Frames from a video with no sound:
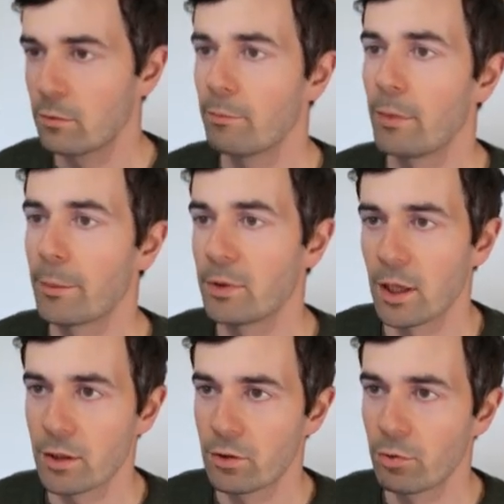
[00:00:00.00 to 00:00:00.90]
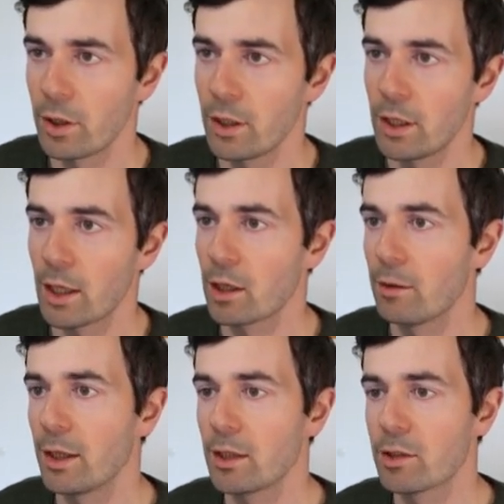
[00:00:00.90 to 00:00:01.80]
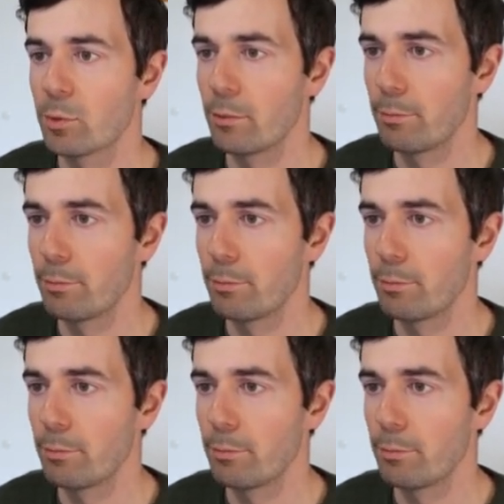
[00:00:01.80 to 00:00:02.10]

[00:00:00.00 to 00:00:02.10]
map text 3, and I'm going to make this one